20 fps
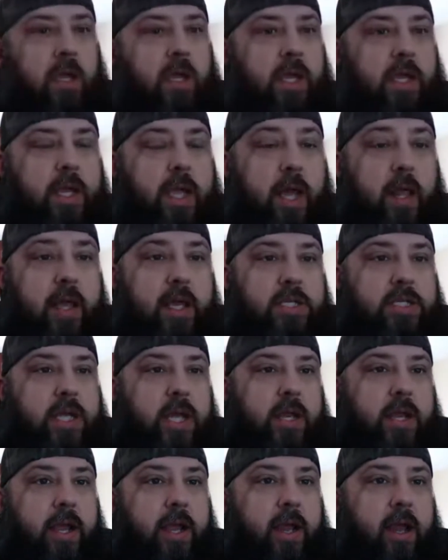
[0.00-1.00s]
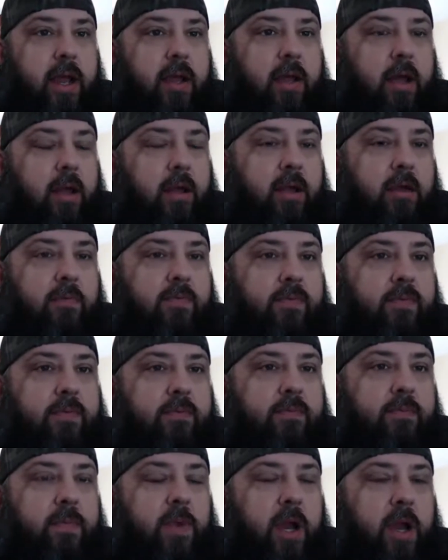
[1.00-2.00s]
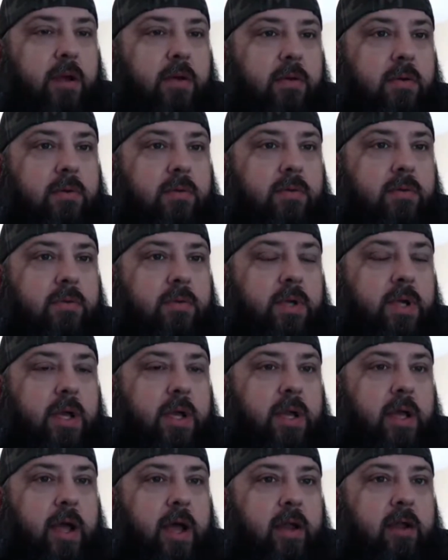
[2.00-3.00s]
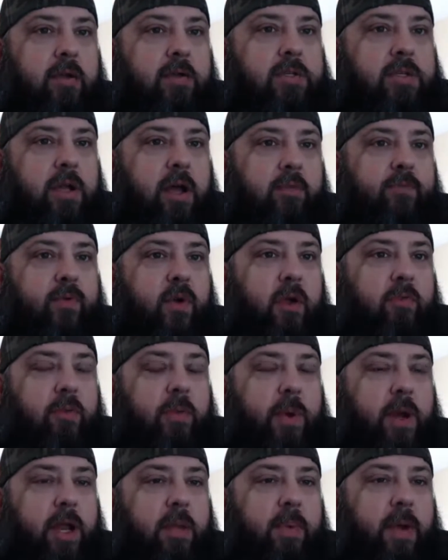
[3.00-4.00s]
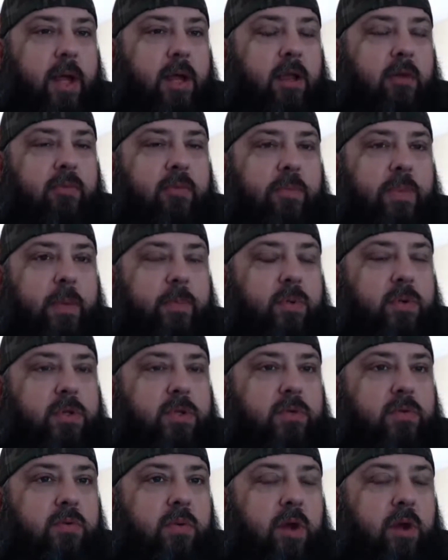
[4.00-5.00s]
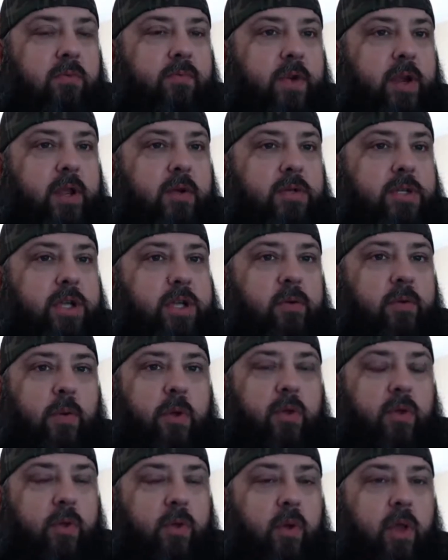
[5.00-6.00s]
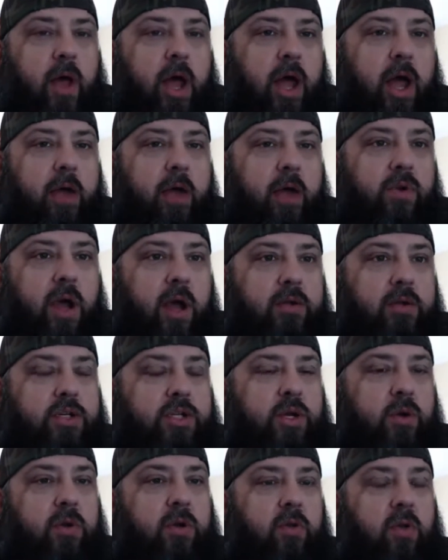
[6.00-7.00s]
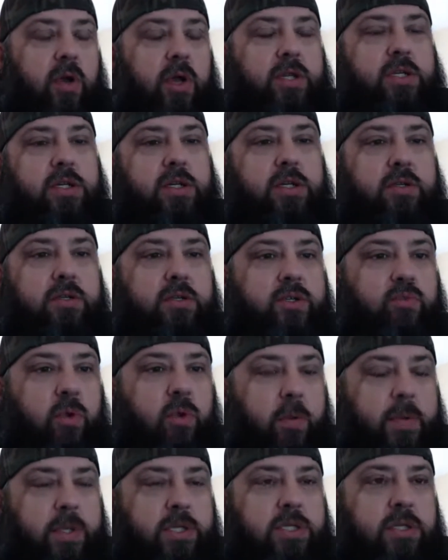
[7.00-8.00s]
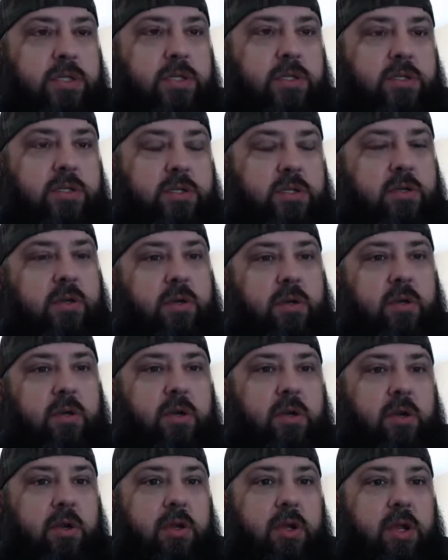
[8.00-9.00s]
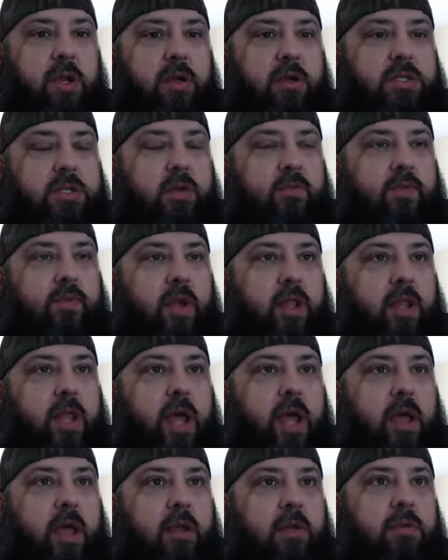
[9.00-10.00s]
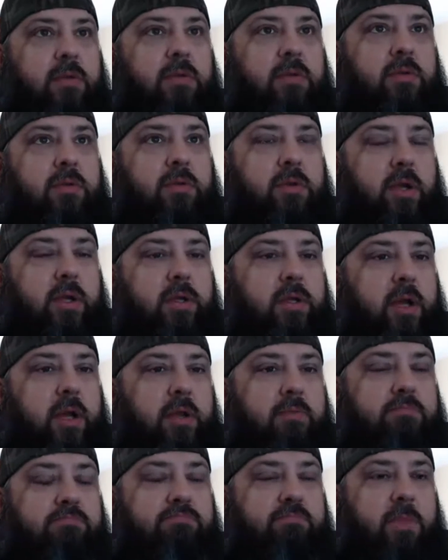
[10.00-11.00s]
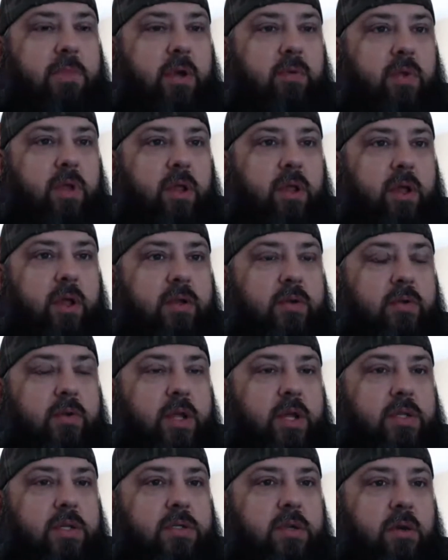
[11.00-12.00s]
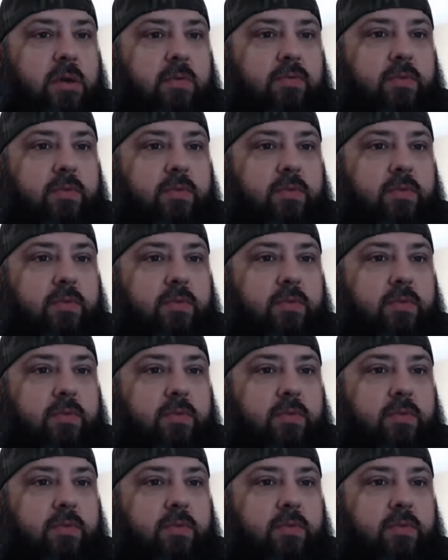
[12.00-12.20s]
Yeah, like I said, Nate, I love, I know it's not for everybody, but I love when people do long videos, whether they're live or not, showing collections, rummages, stuff like that. I really like doing that stuff,